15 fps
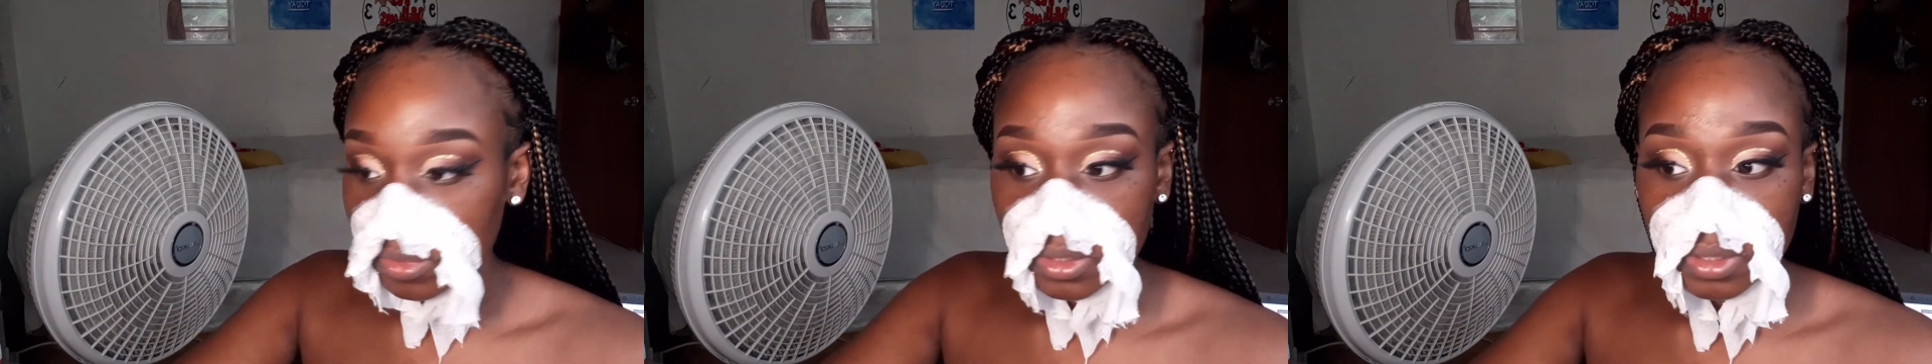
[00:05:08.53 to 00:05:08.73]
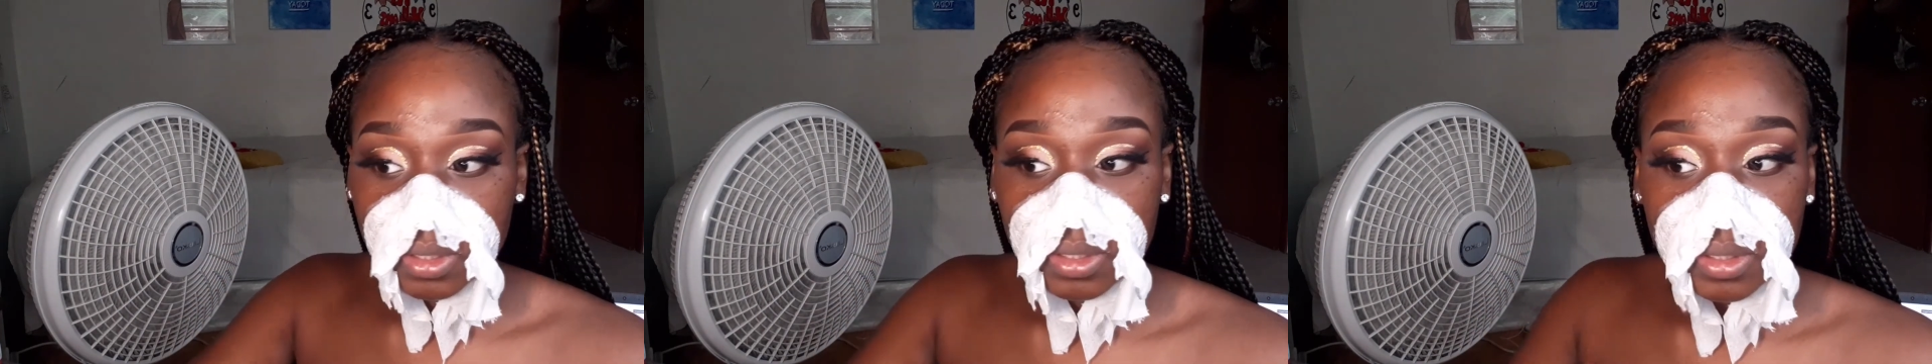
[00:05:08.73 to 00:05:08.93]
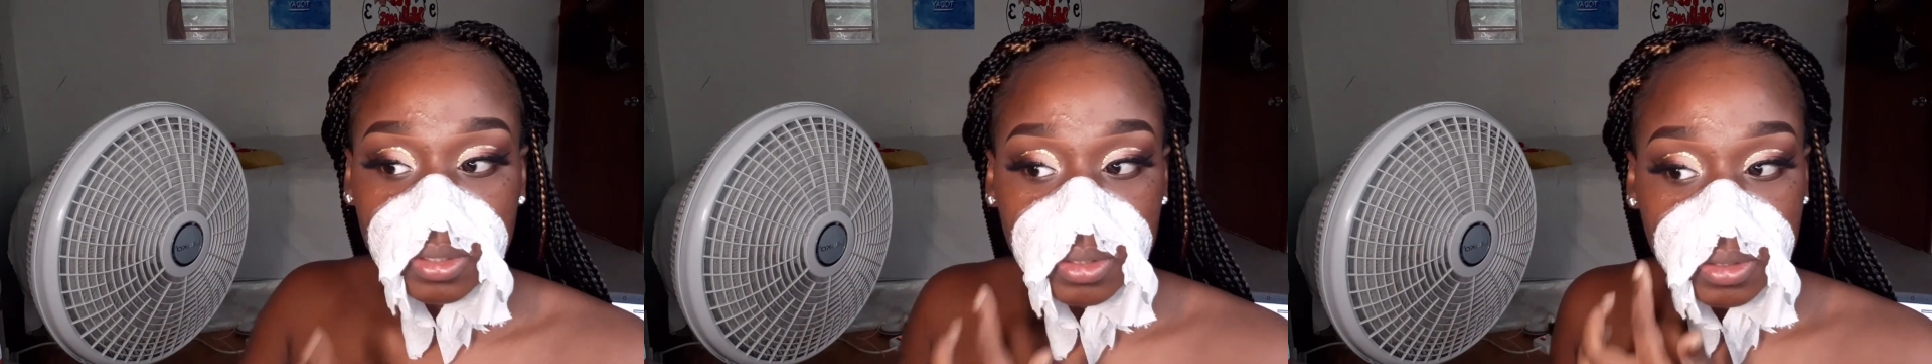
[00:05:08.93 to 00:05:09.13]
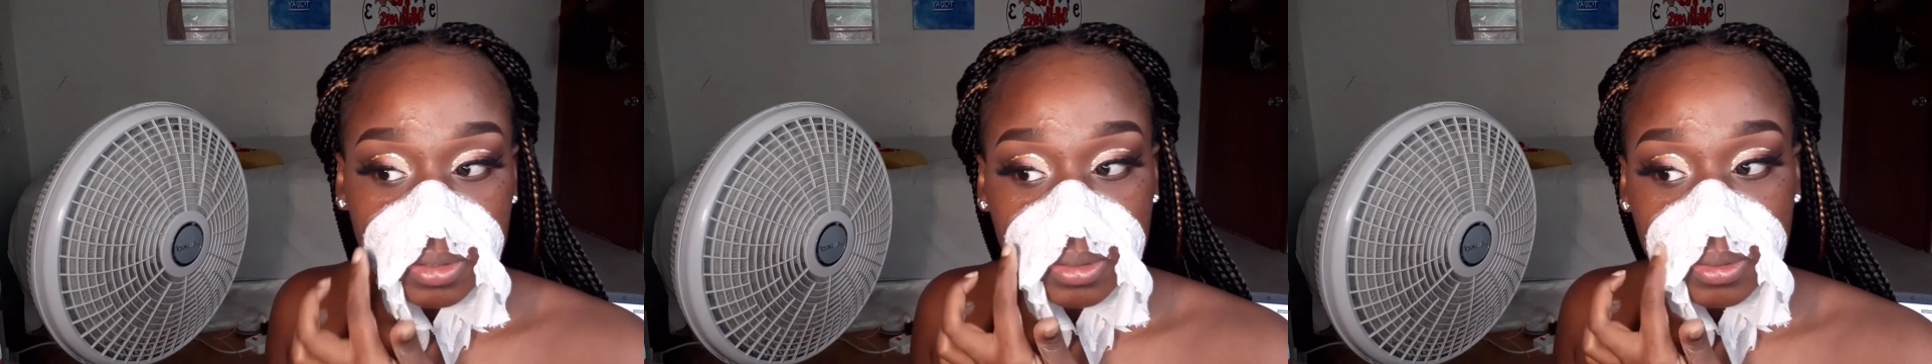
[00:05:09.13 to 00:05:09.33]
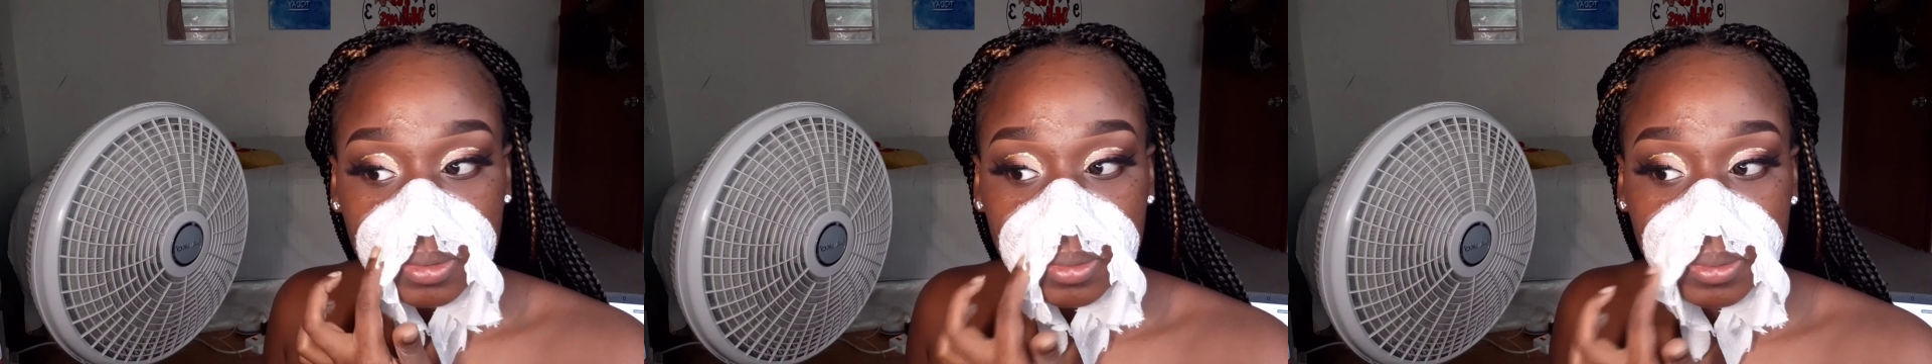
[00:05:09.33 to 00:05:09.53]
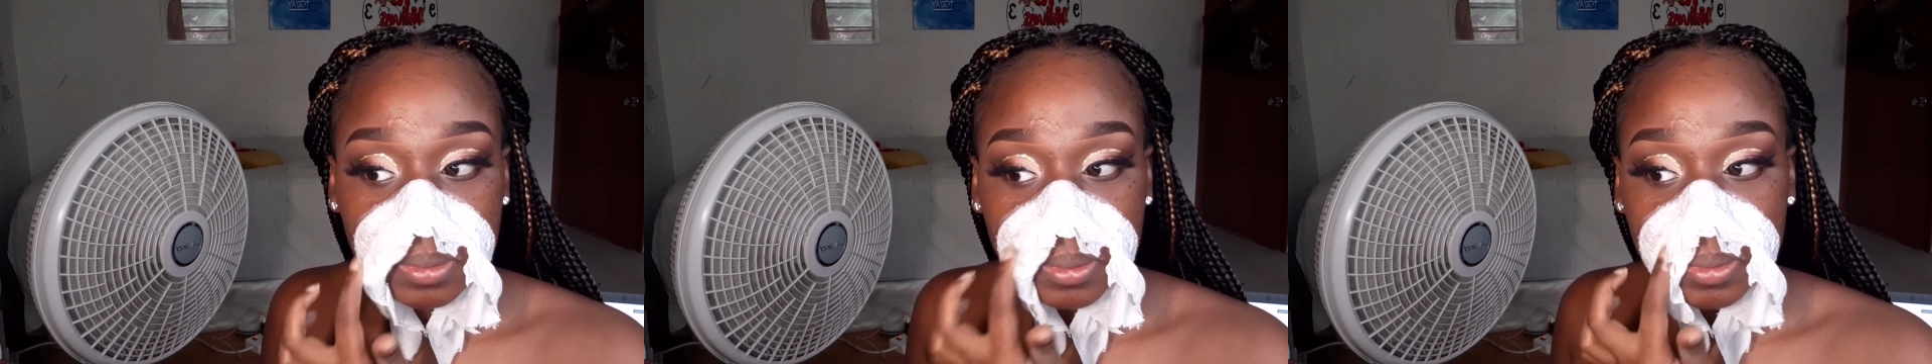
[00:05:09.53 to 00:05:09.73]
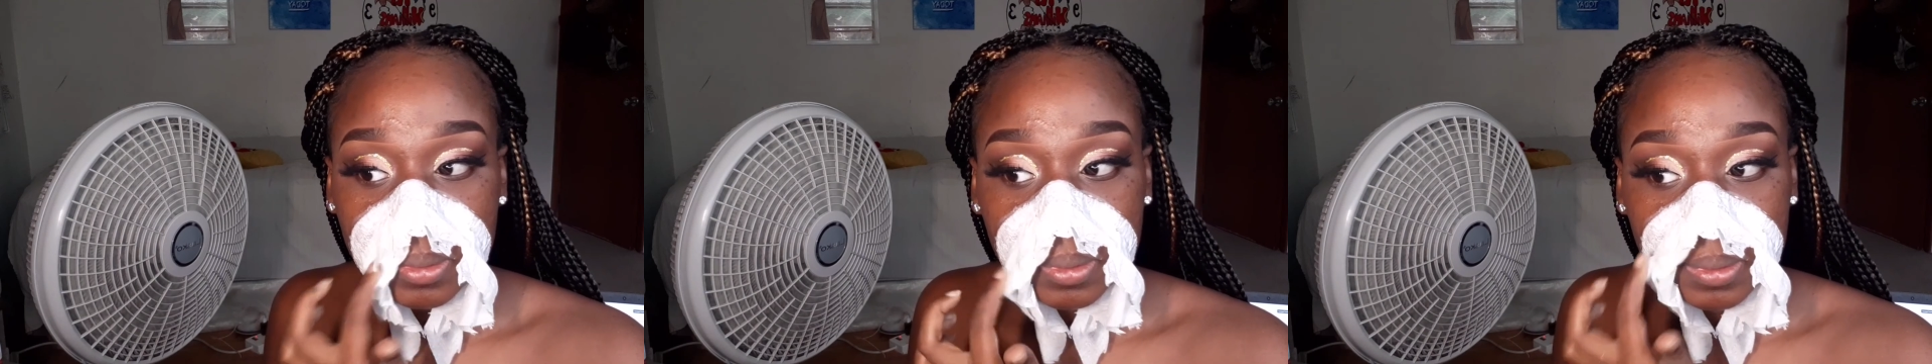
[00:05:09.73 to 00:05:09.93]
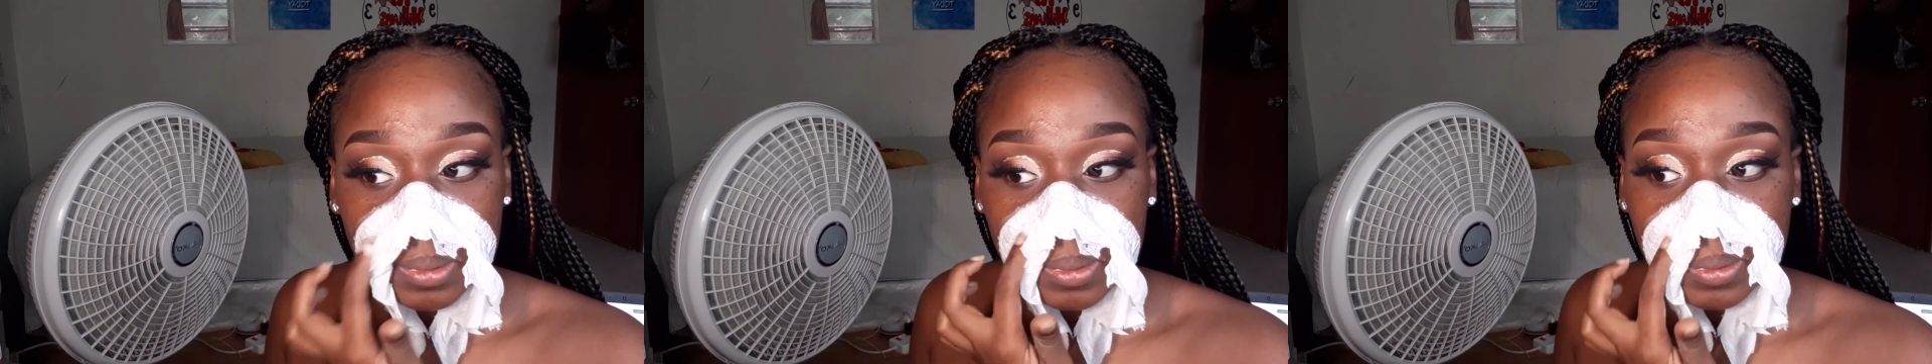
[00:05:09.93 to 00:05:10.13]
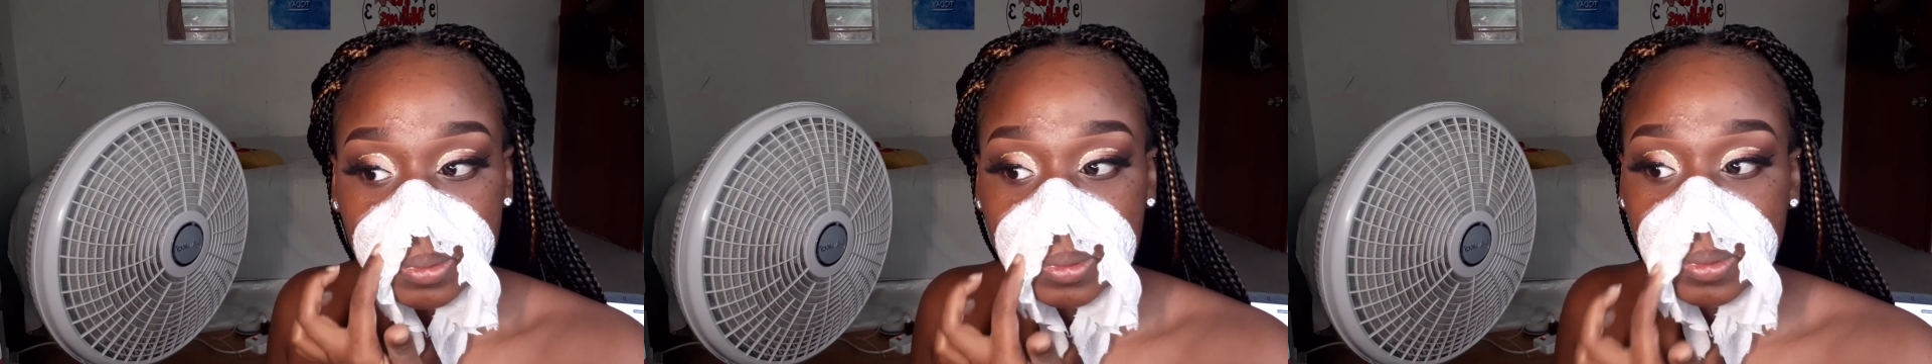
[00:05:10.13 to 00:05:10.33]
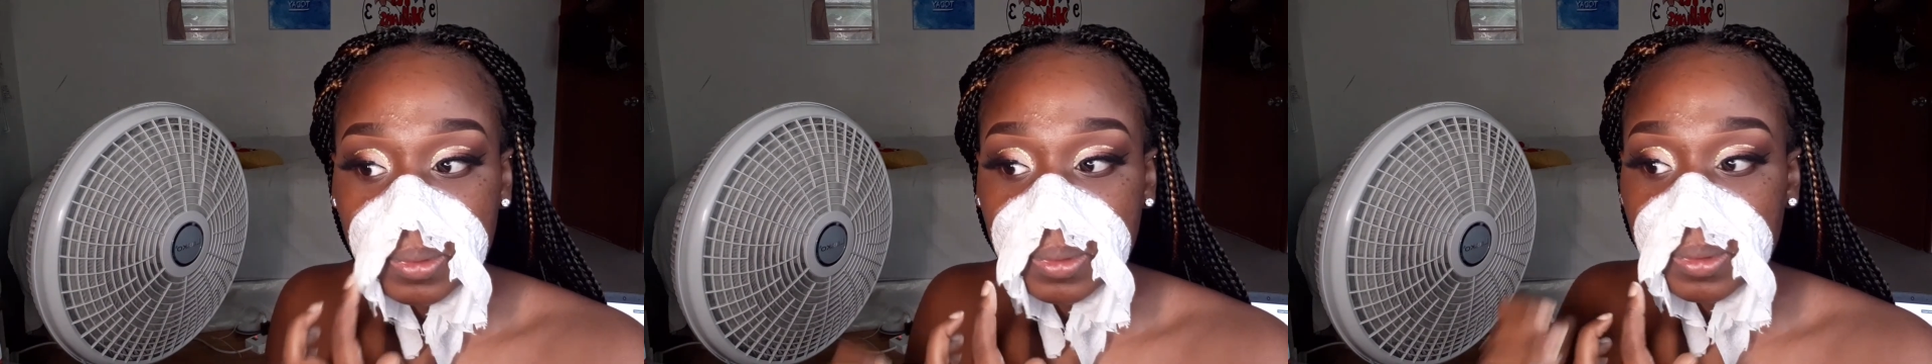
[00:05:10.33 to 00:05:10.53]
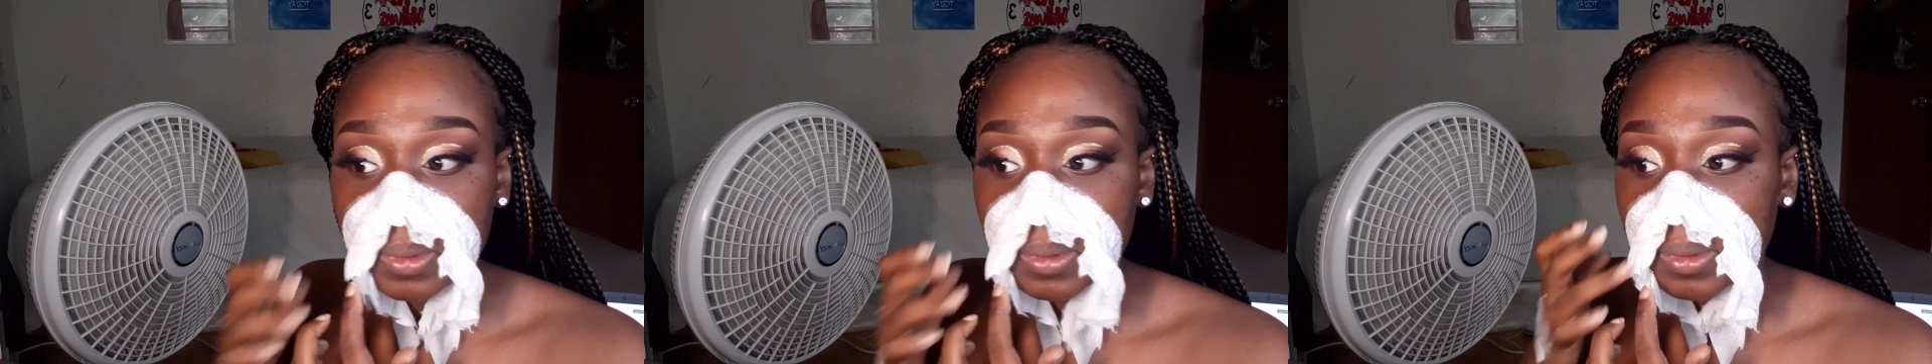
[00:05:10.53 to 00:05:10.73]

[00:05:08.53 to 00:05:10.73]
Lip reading: it until it looks like,